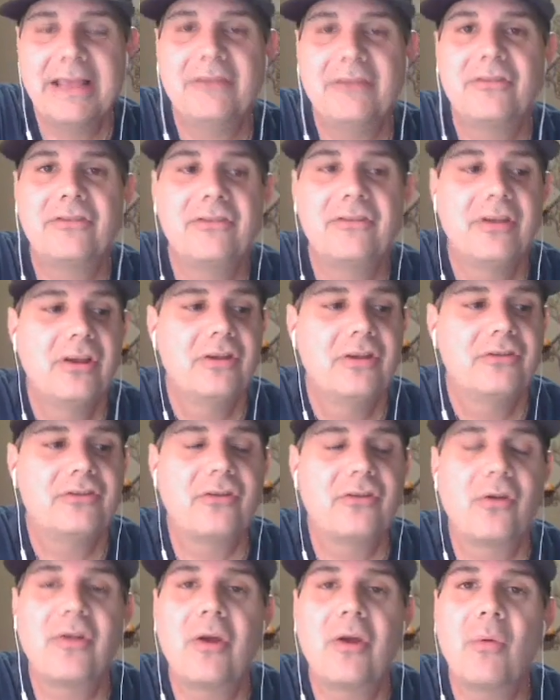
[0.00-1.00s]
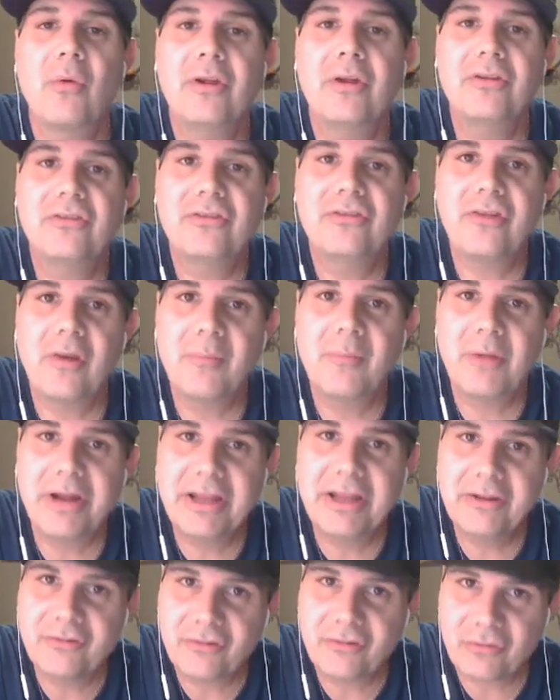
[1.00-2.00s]
It's so that when
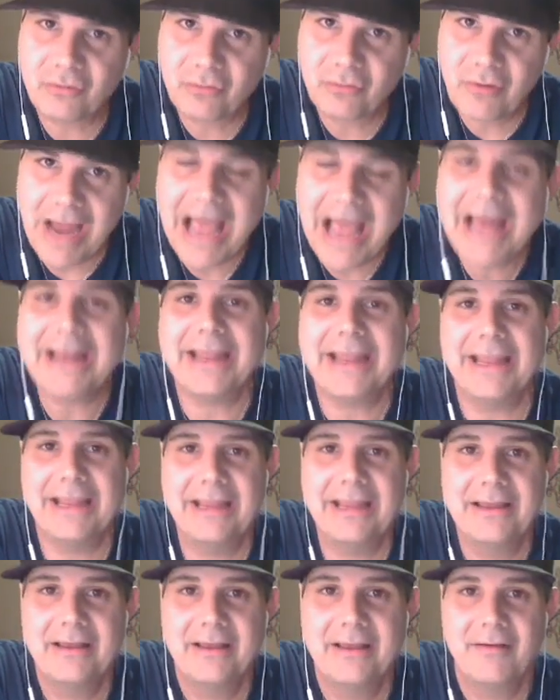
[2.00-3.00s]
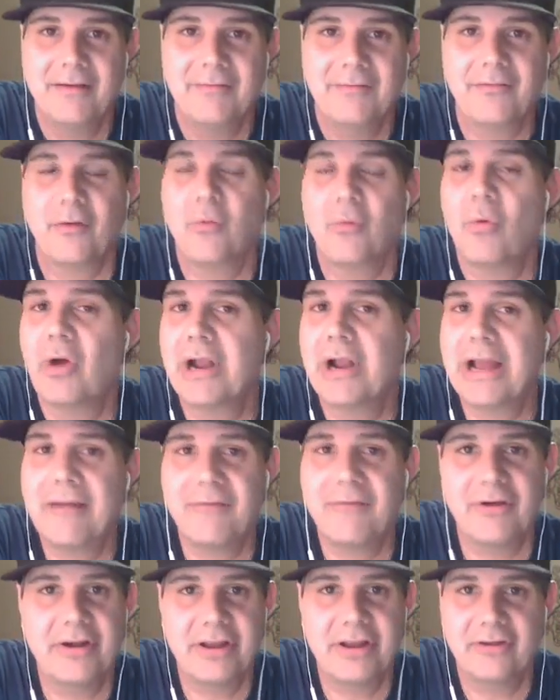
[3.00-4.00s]
somebody is ready for
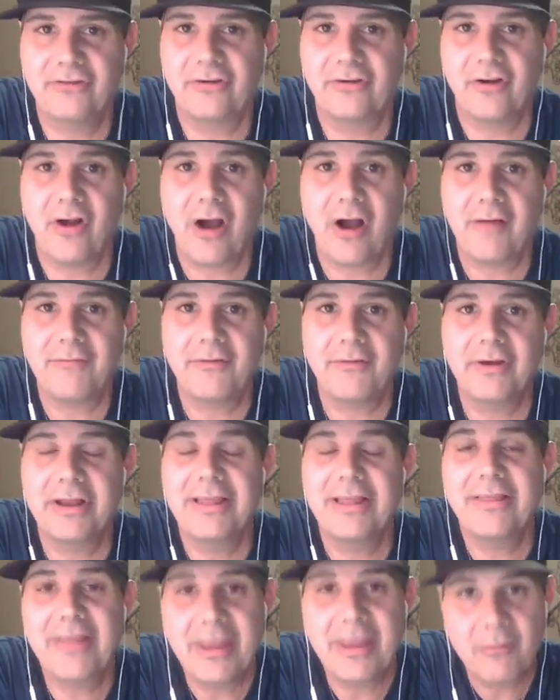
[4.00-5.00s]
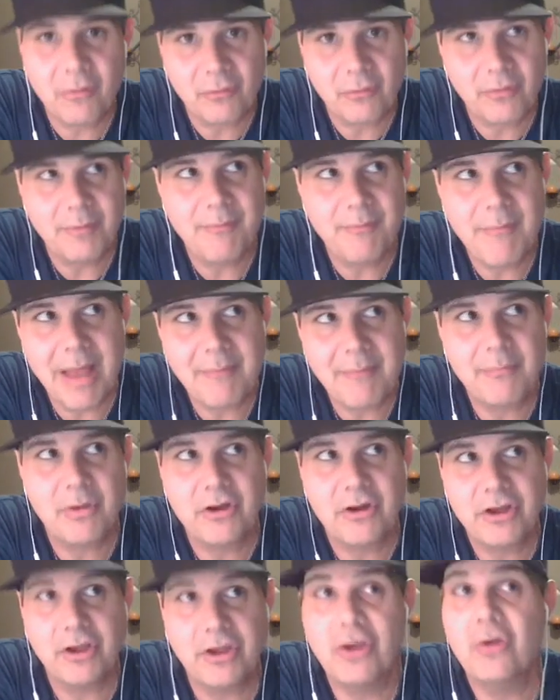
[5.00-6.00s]
whatever it is you're offering, they will
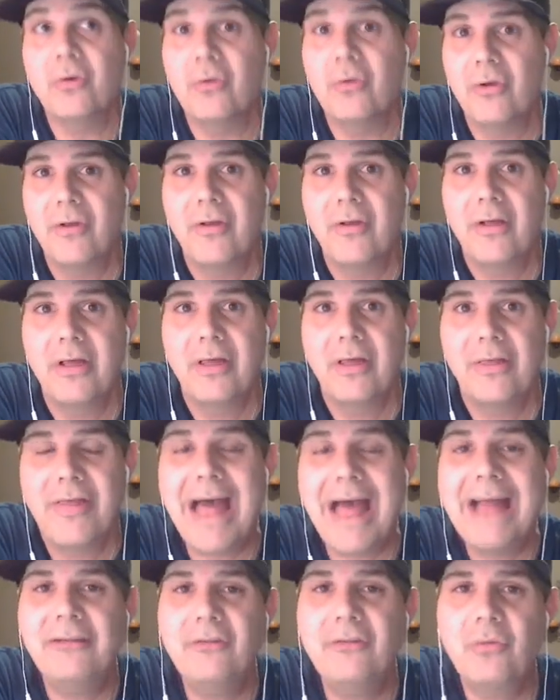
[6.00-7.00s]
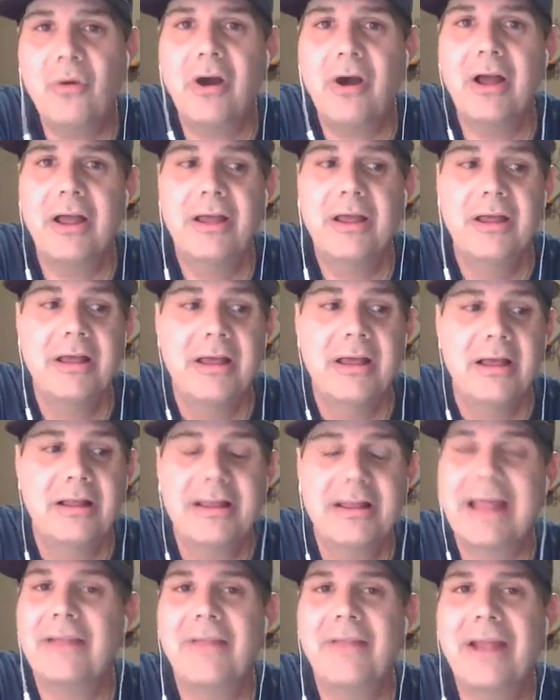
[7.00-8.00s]
remember you. That's what
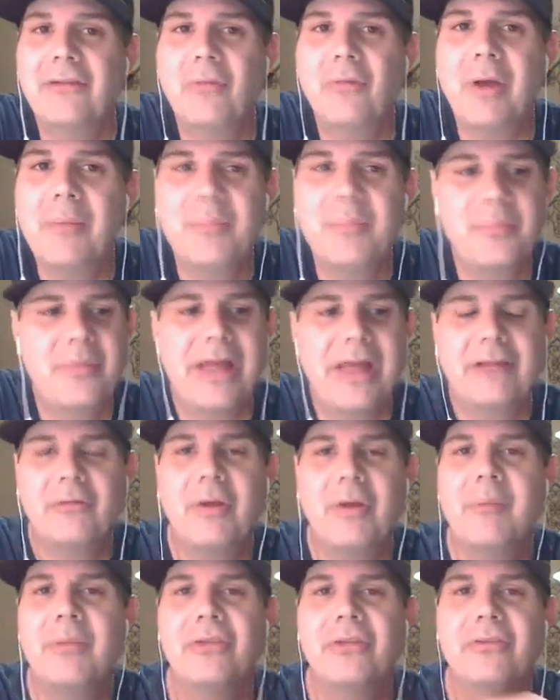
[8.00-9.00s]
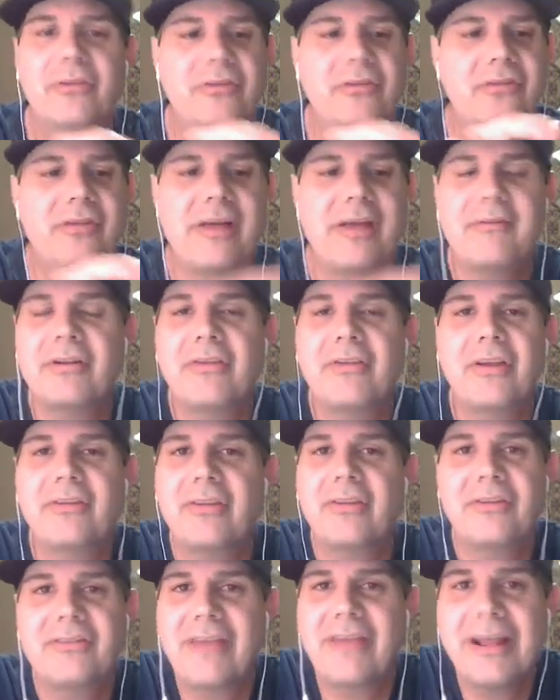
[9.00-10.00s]
that's why businesses
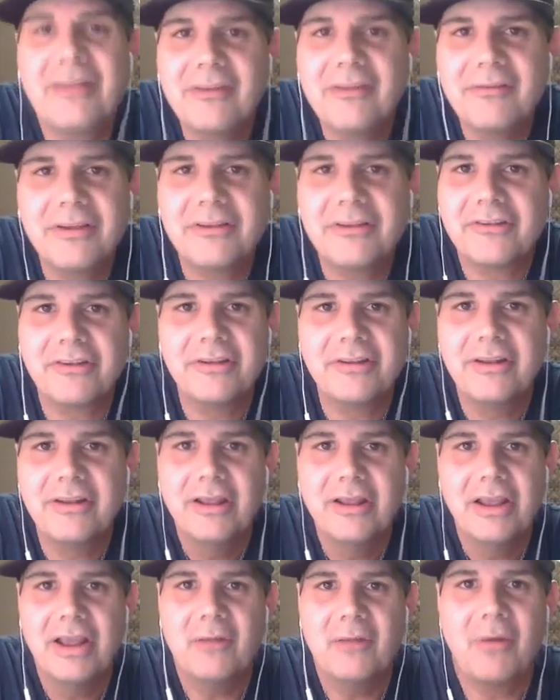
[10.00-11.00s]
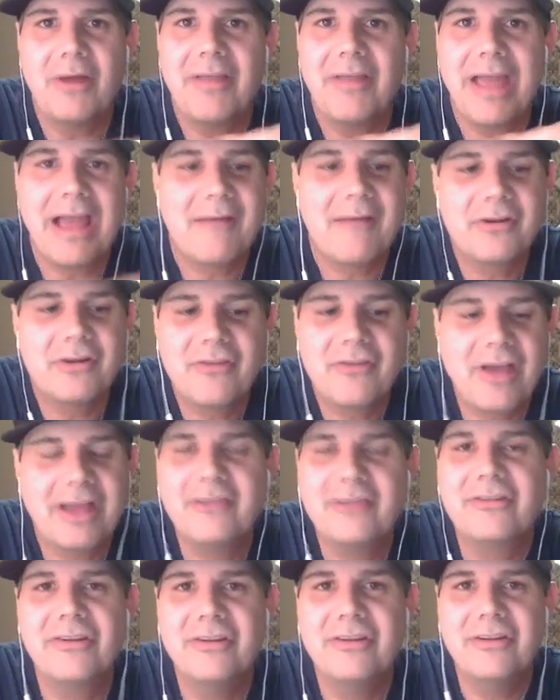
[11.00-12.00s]
advertise on television and why they
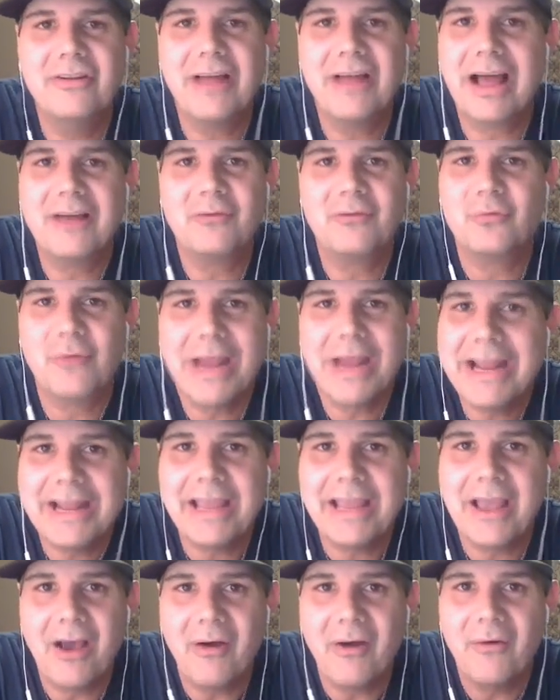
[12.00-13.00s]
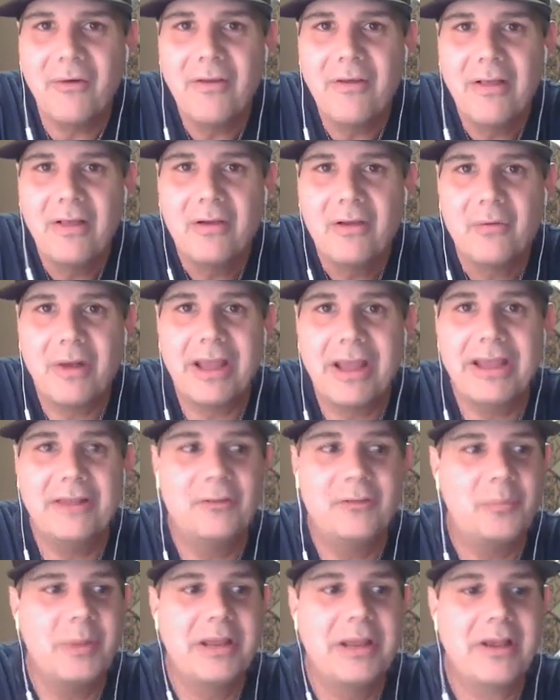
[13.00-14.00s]
advertise on radio,
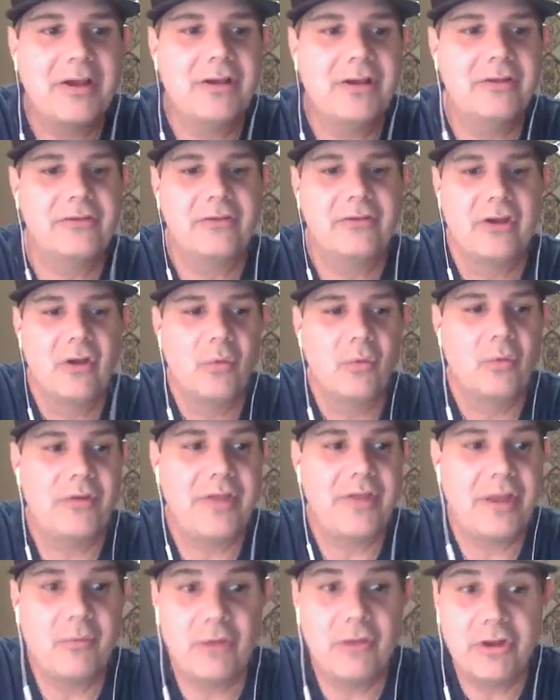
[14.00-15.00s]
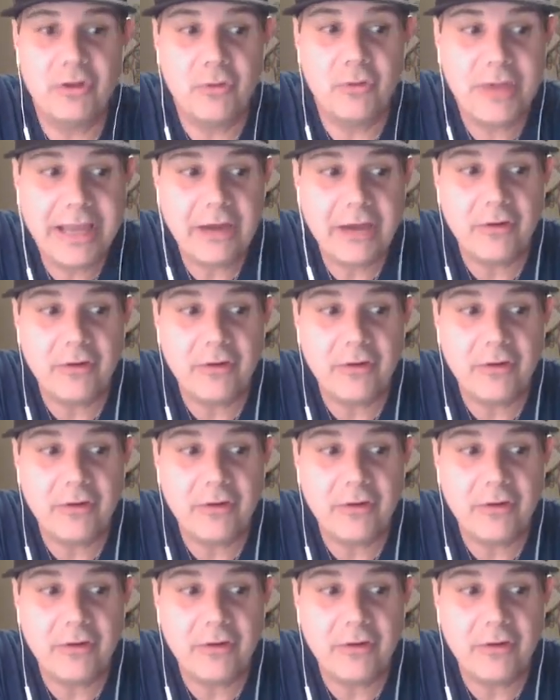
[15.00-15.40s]
right? It's because when you